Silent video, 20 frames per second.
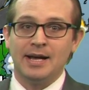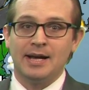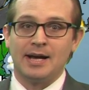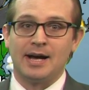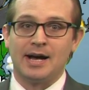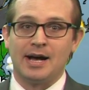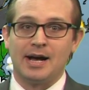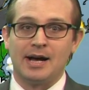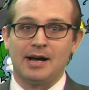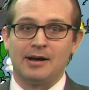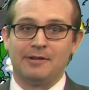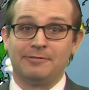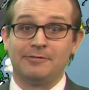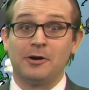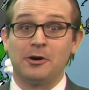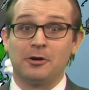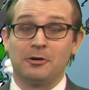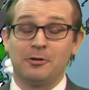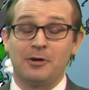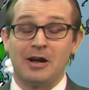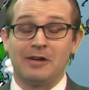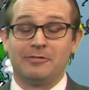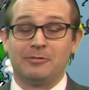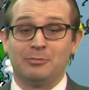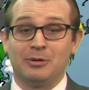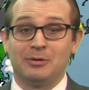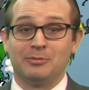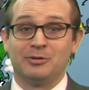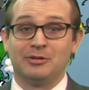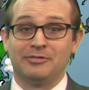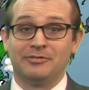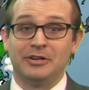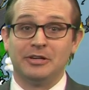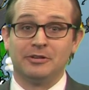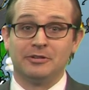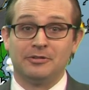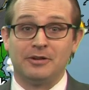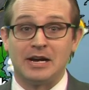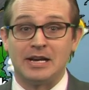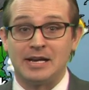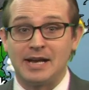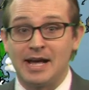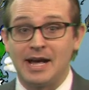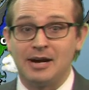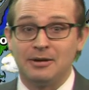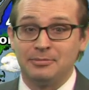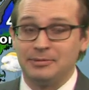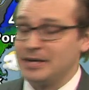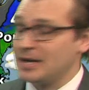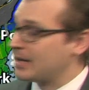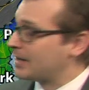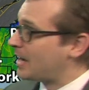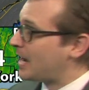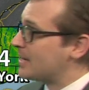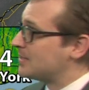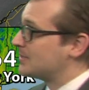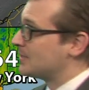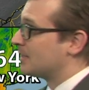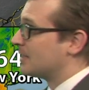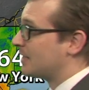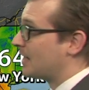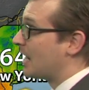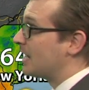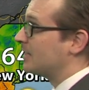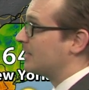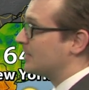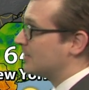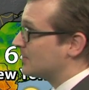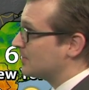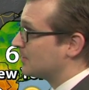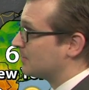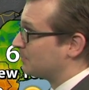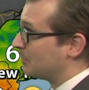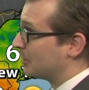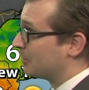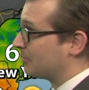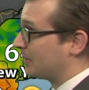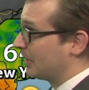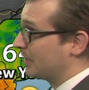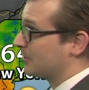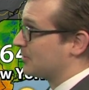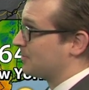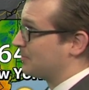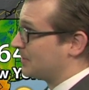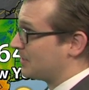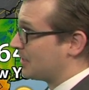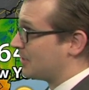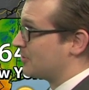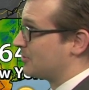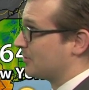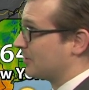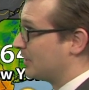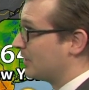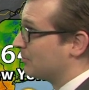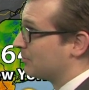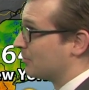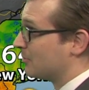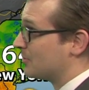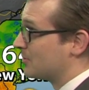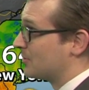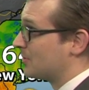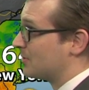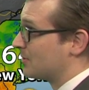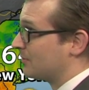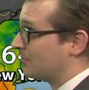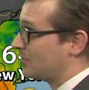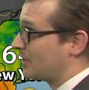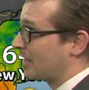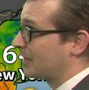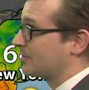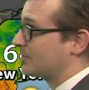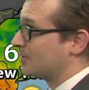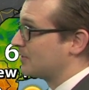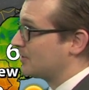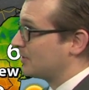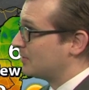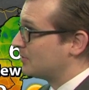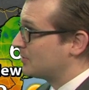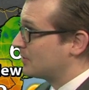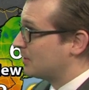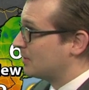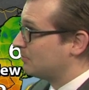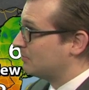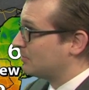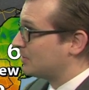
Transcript: Uh, far cry from what we're feeling right now. We got highs in the 90s, near records potentially, in portions of Texas, Houston,